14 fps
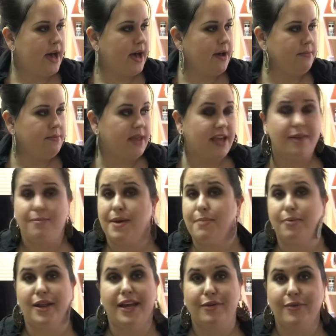Um, they can be
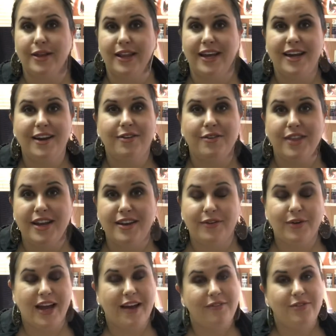planner related or they
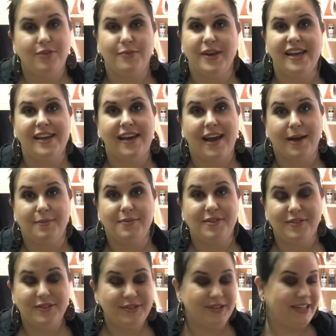don't have to be,
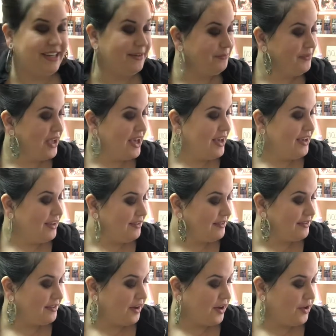absolutely.
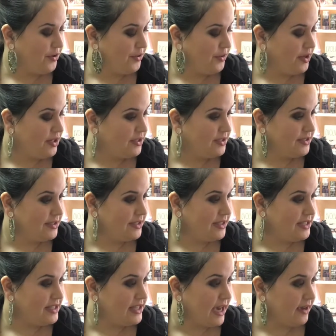So
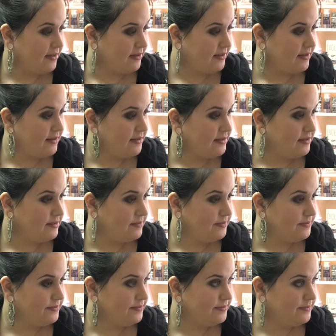yes,
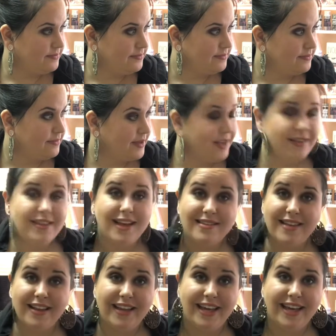
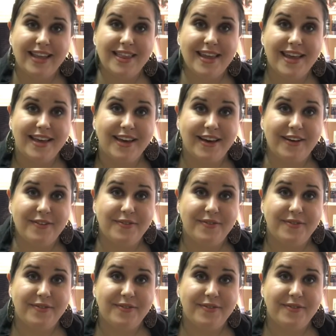that's all I can think of.